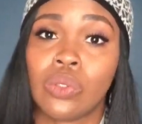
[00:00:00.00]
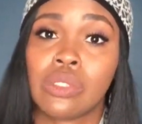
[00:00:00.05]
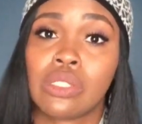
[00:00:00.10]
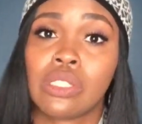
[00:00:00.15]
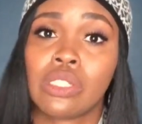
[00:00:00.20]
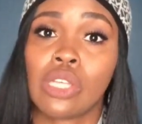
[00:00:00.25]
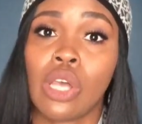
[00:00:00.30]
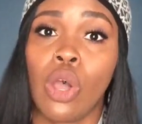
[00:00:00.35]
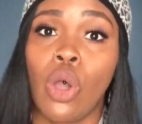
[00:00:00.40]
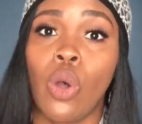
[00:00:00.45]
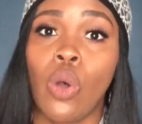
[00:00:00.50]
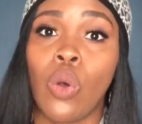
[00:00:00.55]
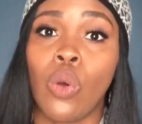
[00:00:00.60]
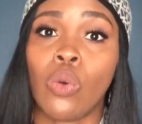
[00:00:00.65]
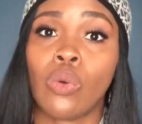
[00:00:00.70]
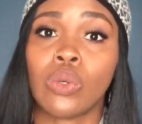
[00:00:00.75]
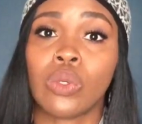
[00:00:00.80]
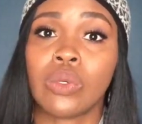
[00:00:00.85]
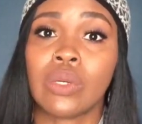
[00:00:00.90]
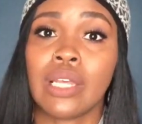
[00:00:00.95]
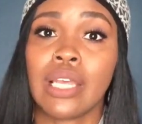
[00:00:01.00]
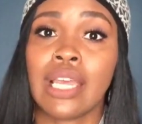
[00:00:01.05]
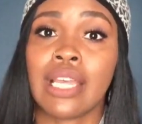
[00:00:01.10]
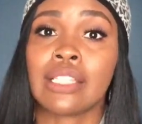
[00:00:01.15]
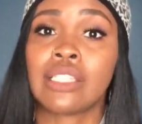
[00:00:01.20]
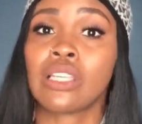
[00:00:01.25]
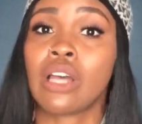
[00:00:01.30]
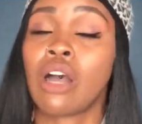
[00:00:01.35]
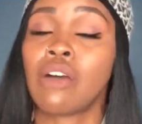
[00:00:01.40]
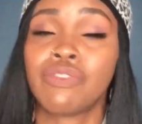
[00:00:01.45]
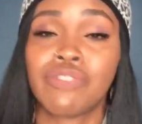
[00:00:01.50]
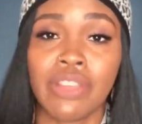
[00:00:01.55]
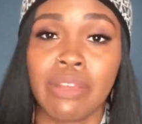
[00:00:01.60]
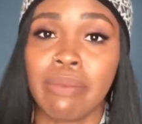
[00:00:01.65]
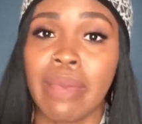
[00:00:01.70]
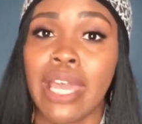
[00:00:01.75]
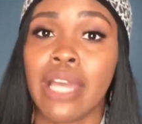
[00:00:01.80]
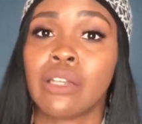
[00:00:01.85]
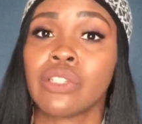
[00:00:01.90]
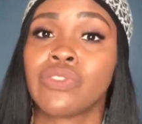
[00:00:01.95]
so it's all
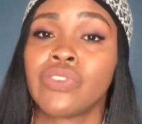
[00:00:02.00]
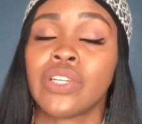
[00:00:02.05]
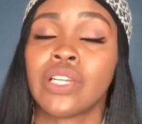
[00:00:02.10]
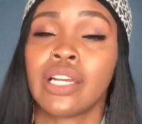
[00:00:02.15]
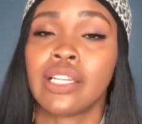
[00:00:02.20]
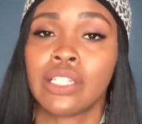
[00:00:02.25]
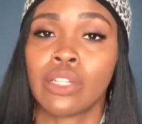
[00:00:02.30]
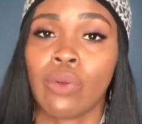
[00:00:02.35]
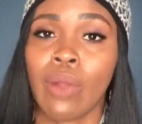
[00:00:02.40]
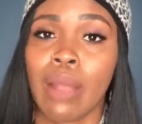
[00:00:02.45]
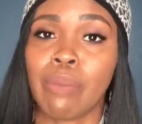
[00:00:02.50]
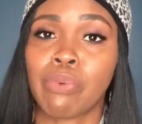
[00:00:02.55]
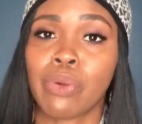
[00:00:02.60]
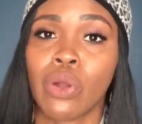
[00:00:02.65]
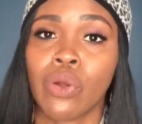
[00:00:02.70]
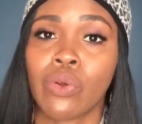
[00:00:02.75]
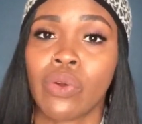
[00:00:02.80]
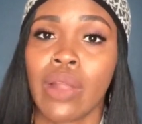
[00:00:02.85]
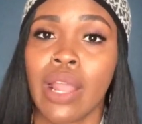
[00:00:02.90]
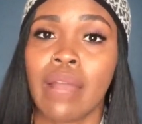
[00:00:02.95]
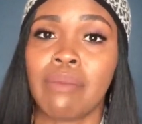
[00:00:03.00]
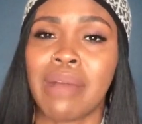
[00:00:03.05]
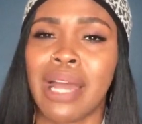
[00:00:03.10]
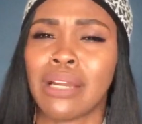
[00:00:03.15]
females for the undergrad program.